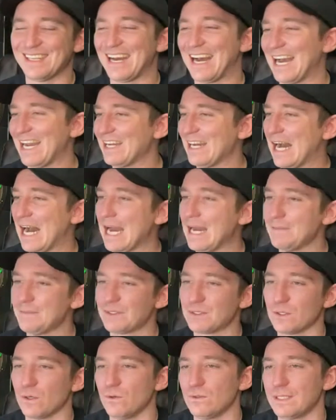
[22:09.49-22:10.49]
I, I'm
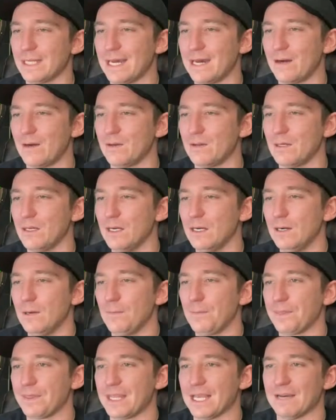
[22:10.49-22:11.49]
so down
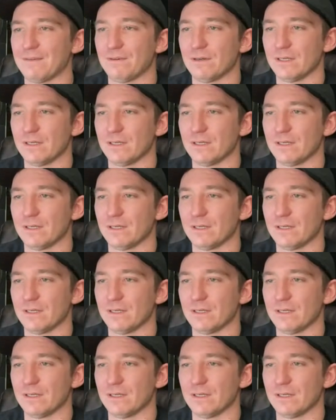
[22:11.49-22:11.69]
have a,